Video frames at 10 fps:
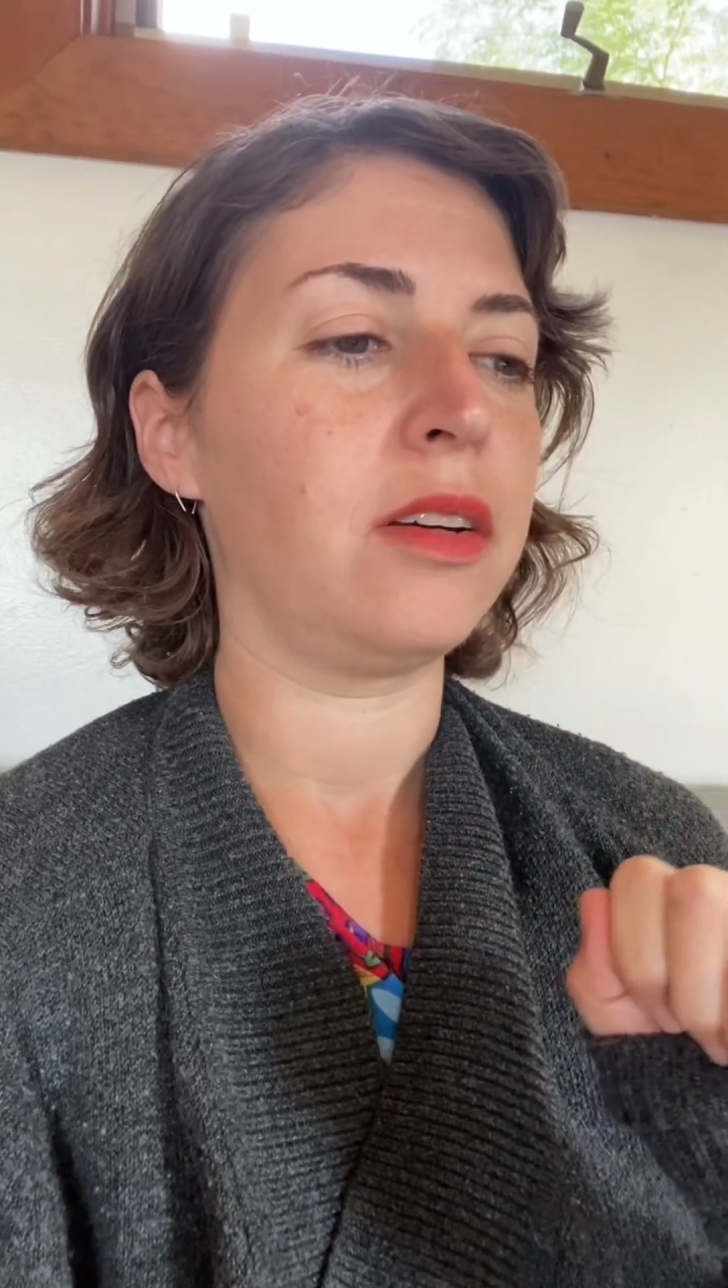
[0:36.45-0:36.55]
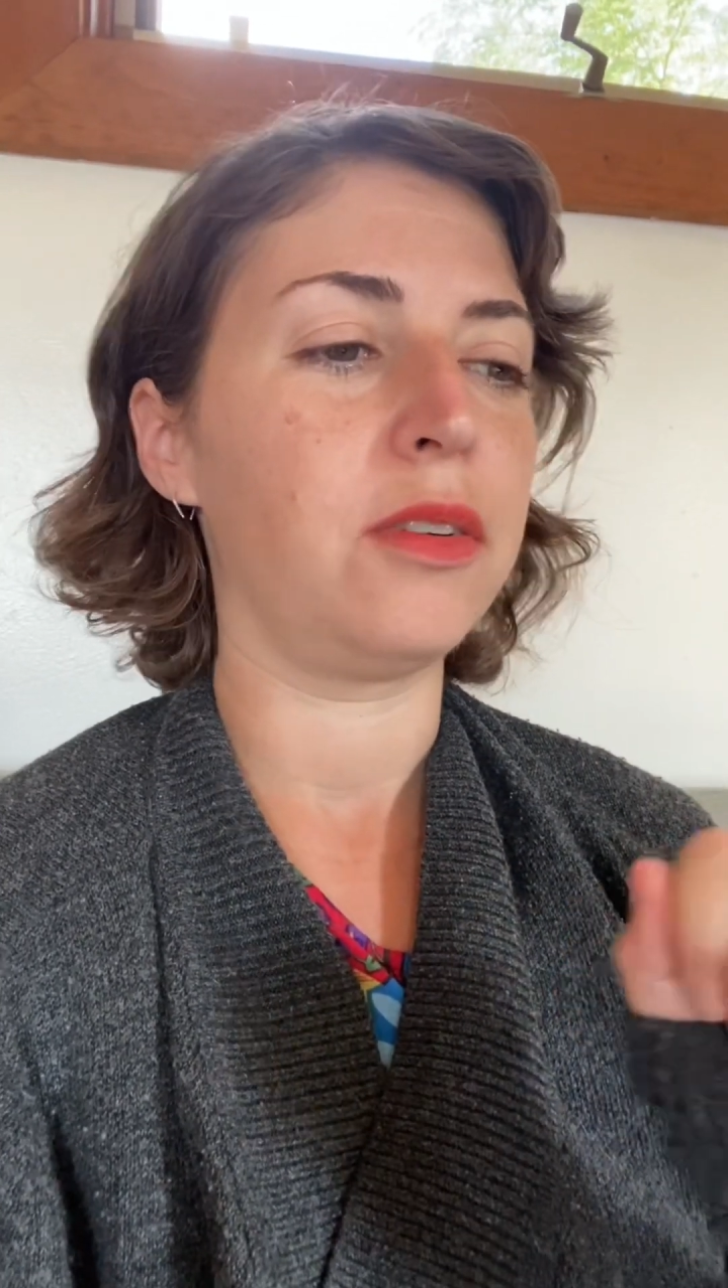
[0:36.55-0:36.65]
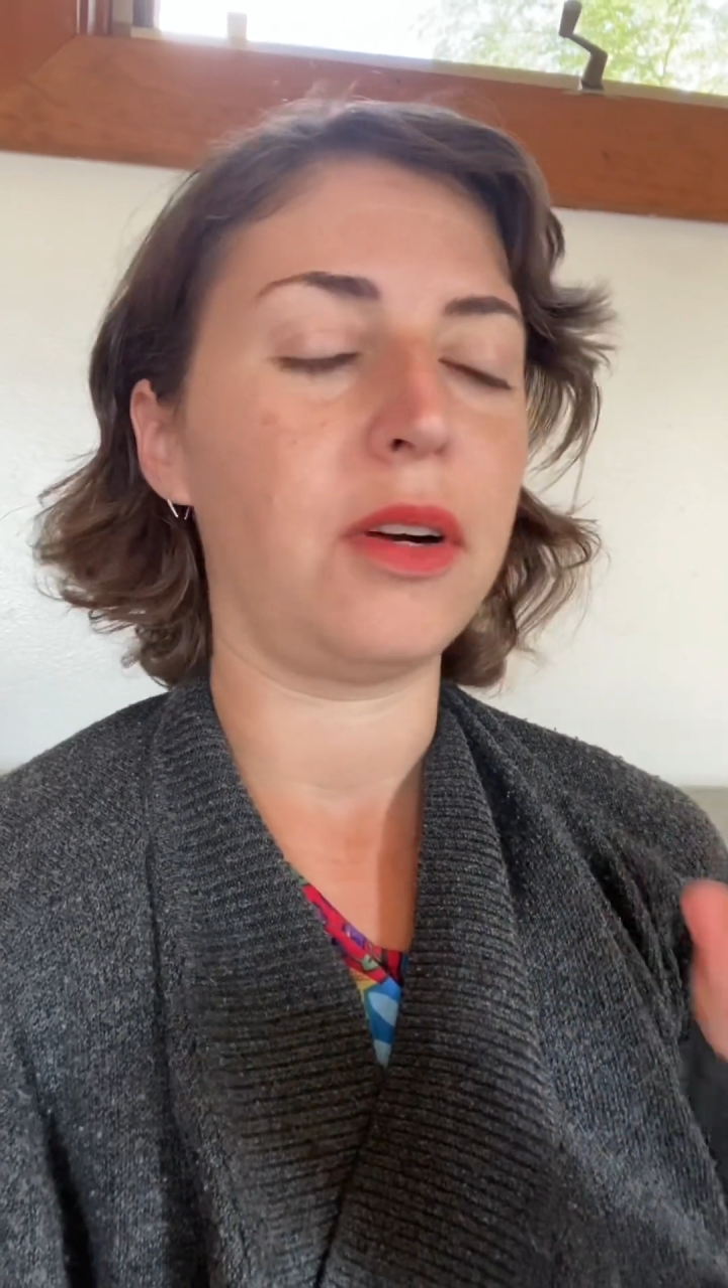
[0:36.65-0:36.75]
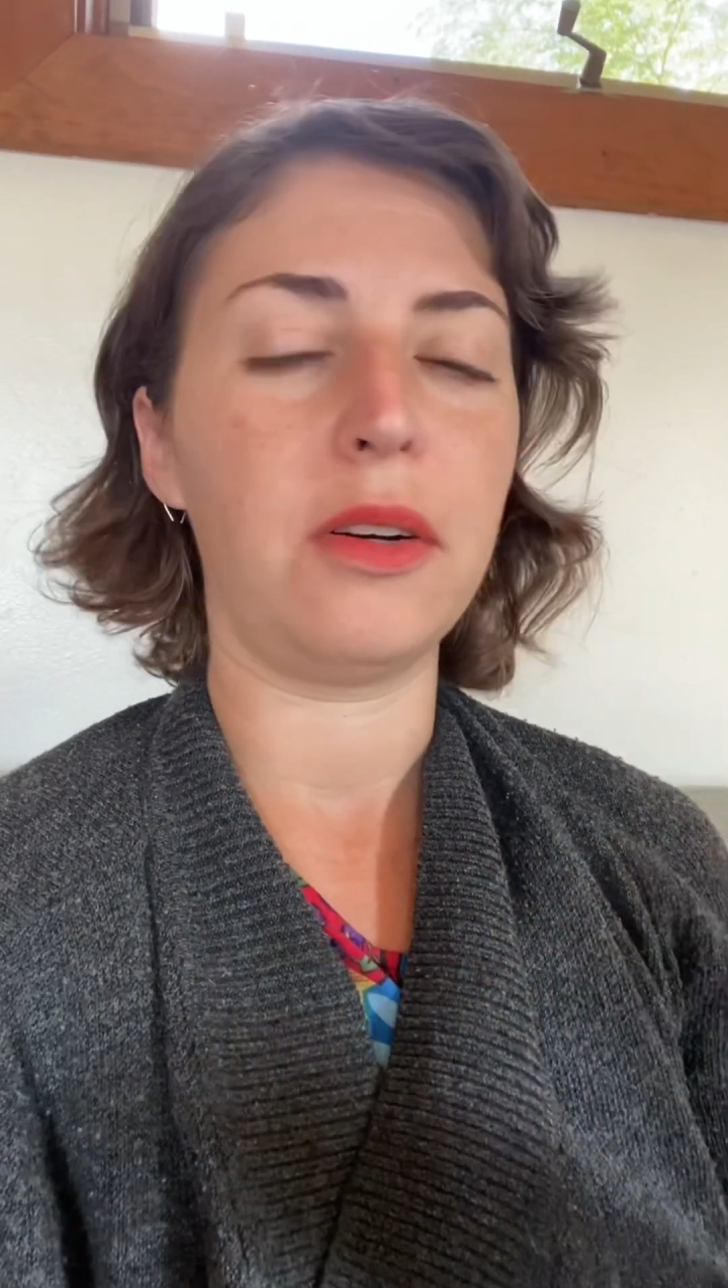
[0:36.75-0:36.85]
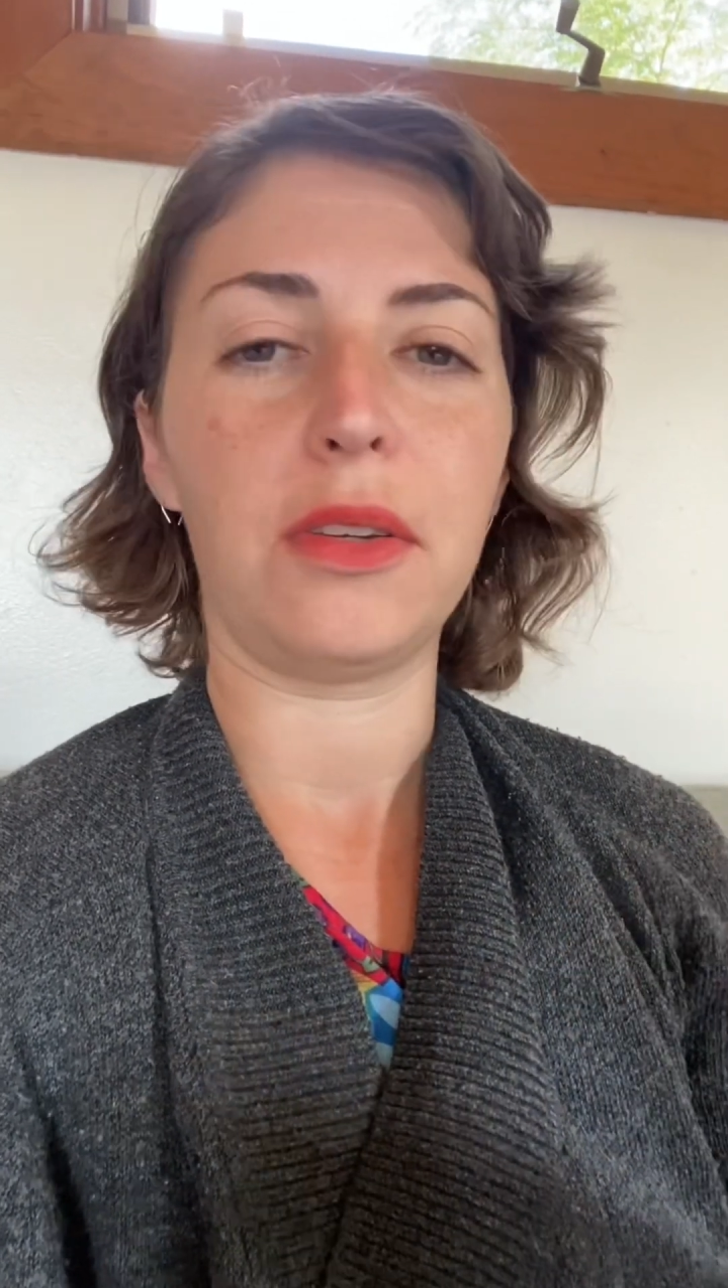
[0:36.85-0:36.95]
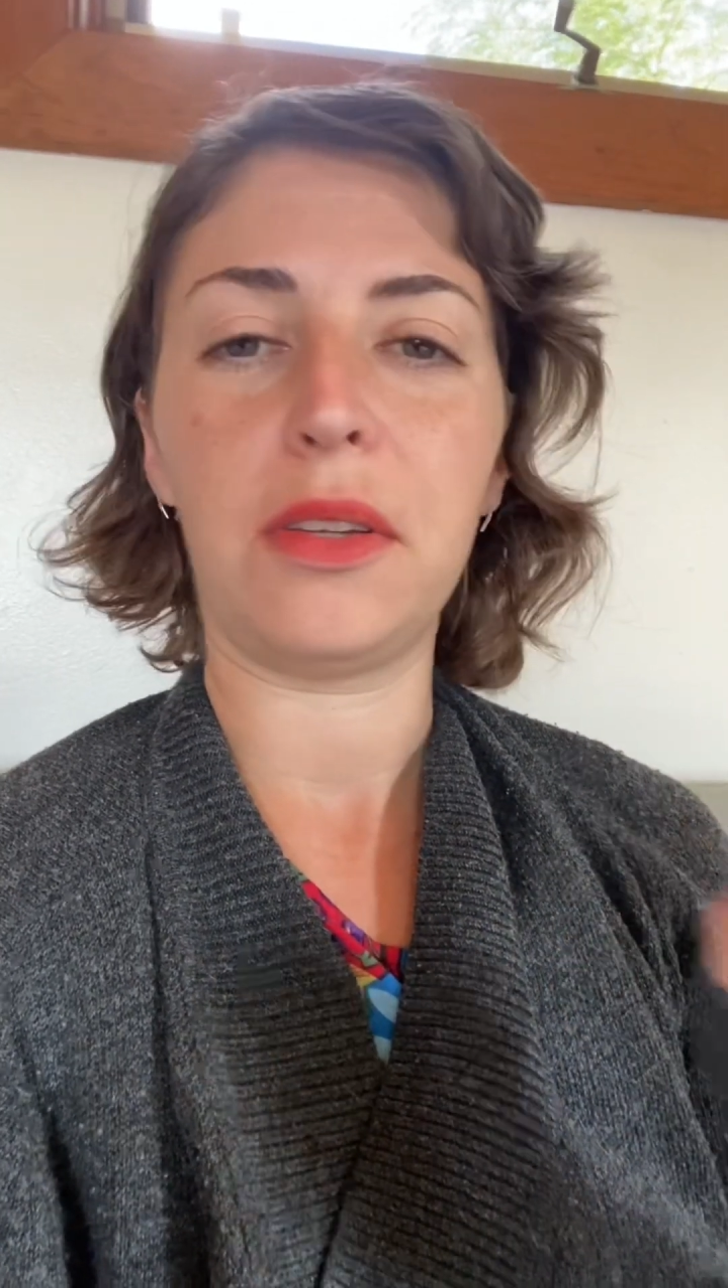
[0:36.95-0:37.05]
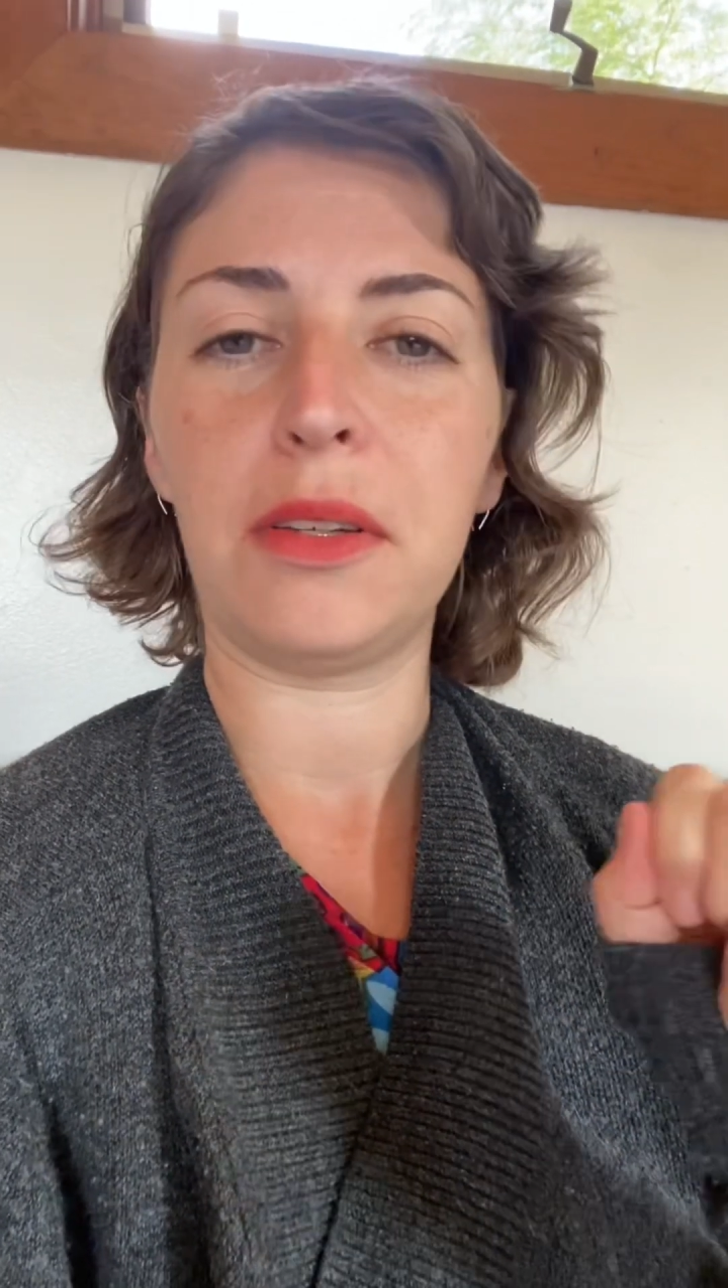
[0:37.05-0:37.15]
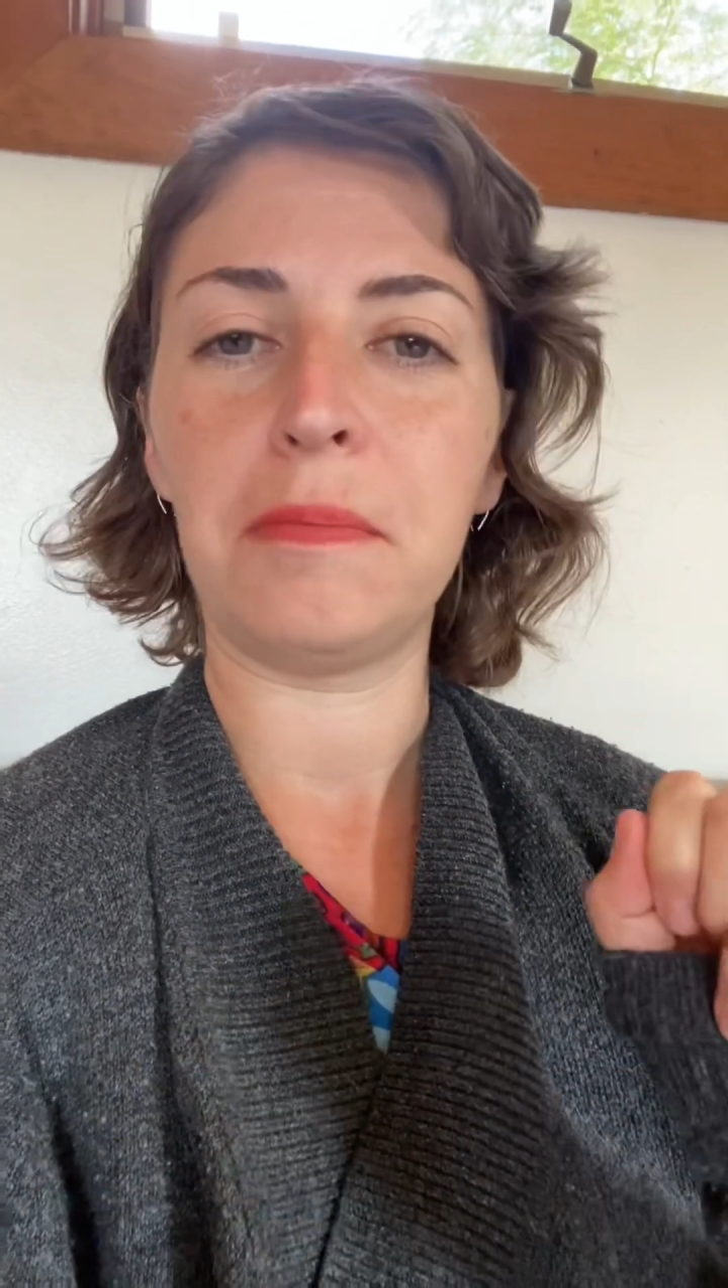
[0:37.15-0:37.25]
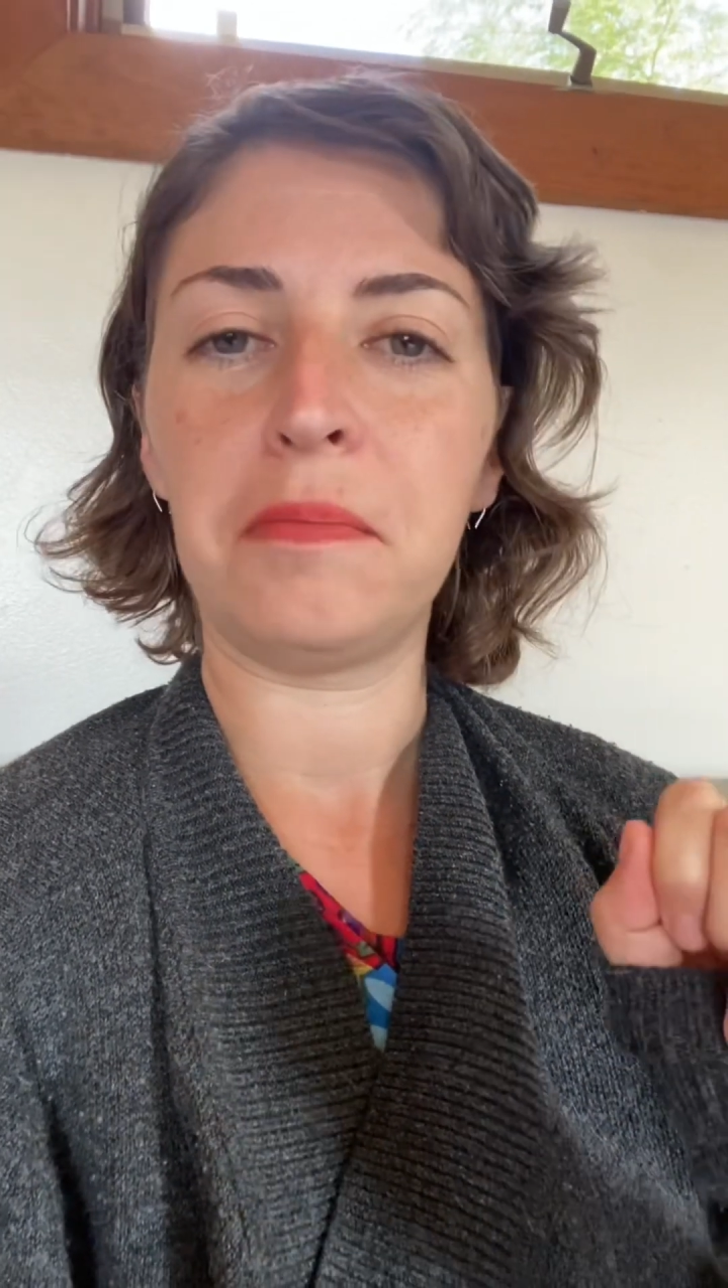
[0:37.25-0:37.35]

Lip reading: growth.